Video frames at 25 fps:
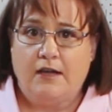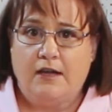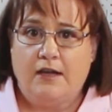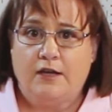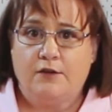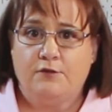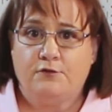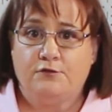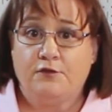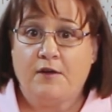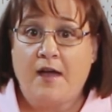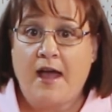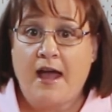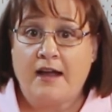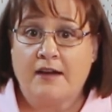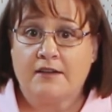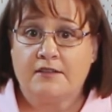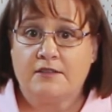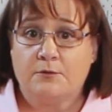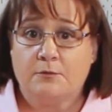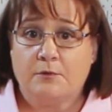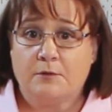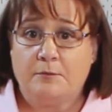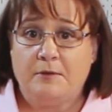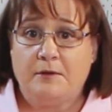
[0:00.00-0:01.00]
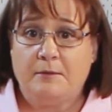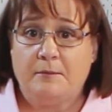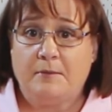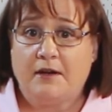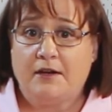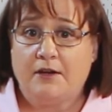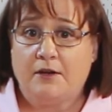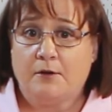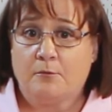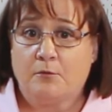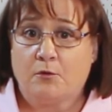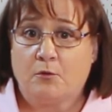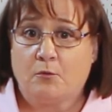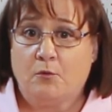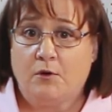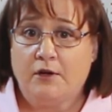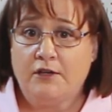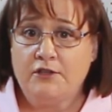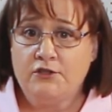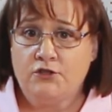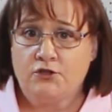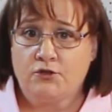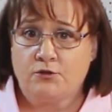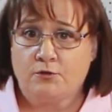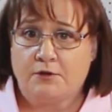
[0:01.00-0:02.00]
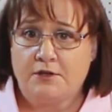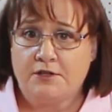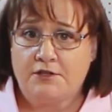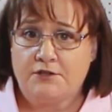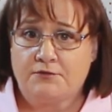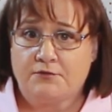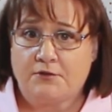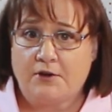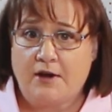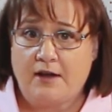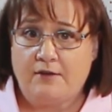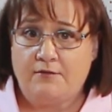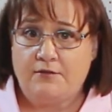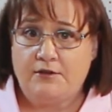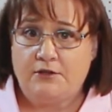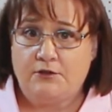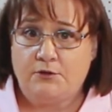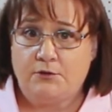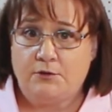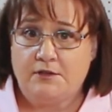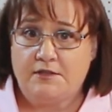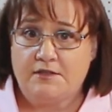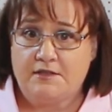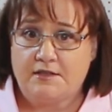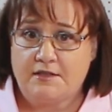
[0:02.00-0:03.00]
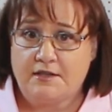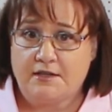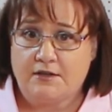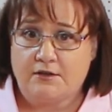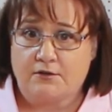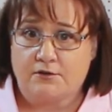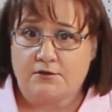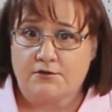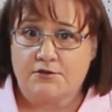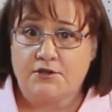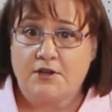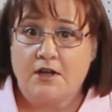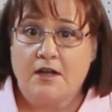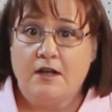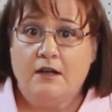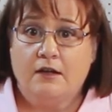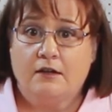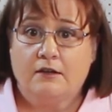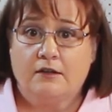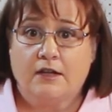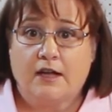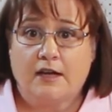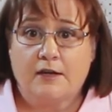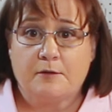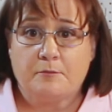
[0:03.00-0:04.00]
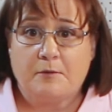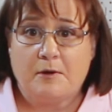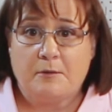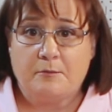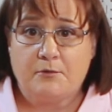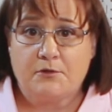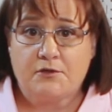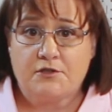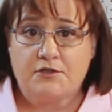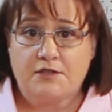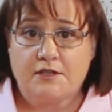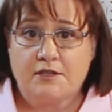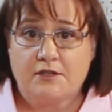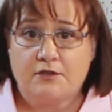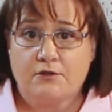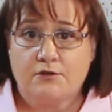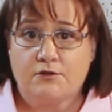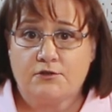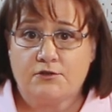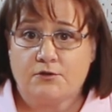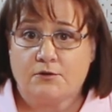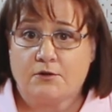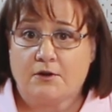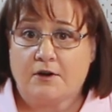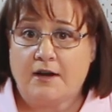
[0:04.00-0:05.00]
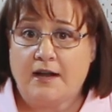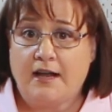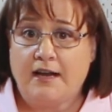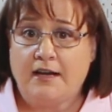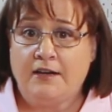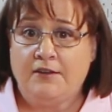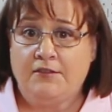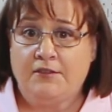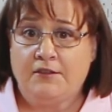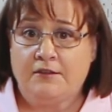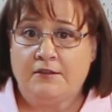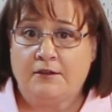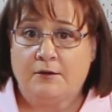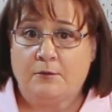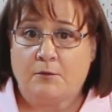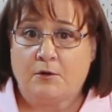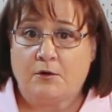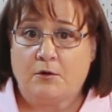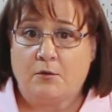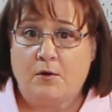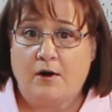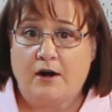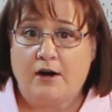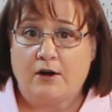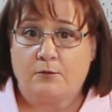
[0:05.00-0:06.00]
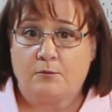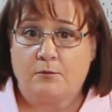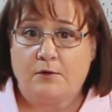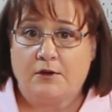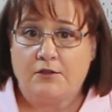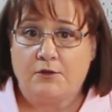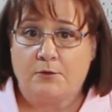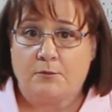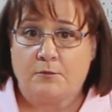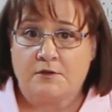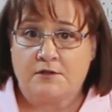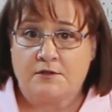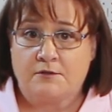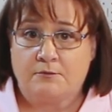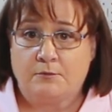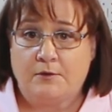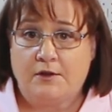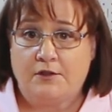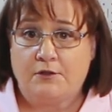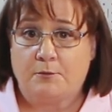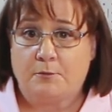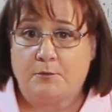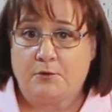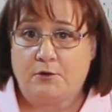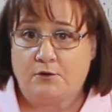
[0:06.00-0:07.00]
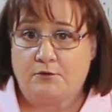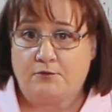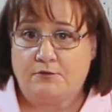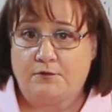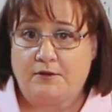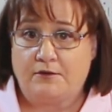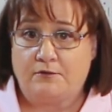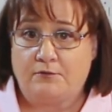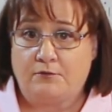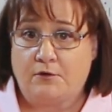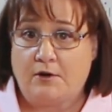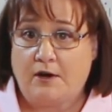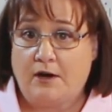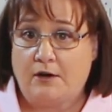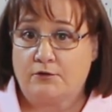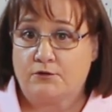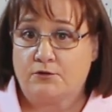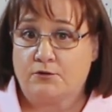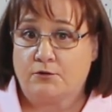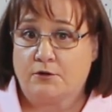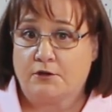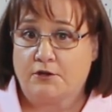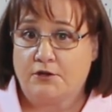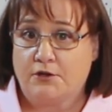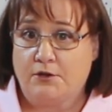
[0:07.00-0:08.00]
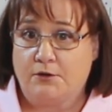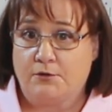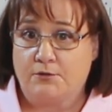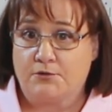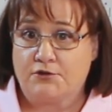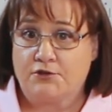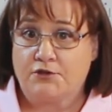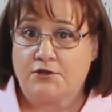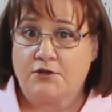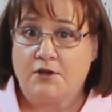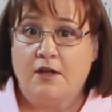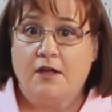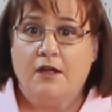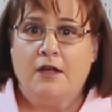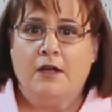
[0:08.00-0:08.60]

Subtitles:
In fact, it would be my #1 choice for heavy-duty stickers, like bumper stickers or anything that required weatherproofing for outdoor use,